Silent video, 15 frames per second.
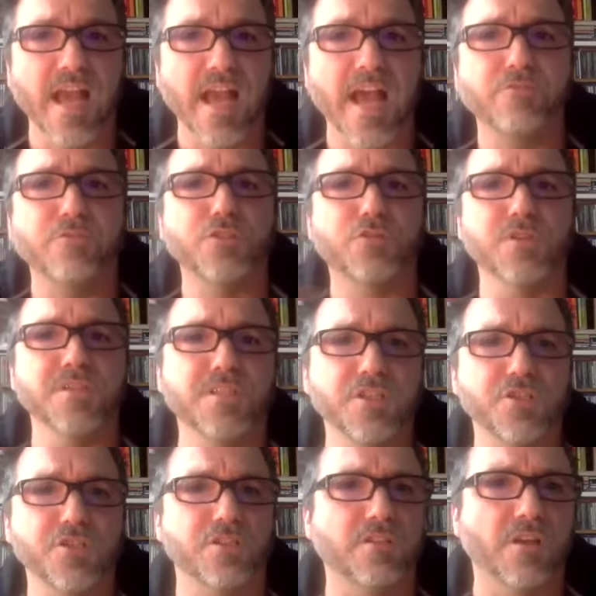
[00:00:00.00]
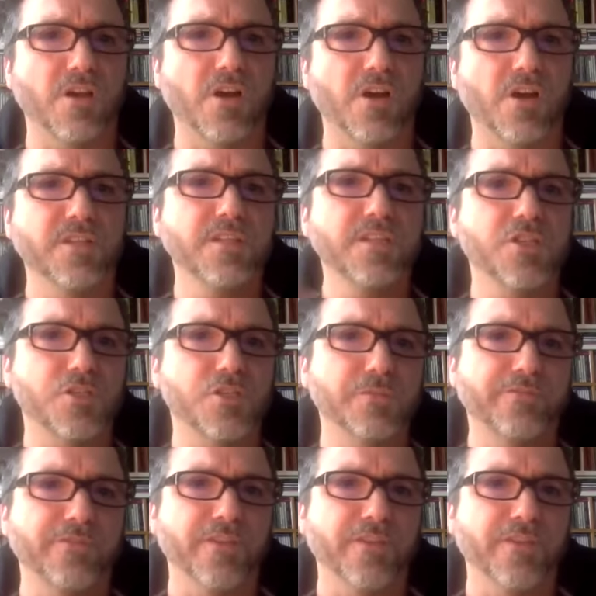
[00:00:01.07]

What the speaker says: Every transition of the leadership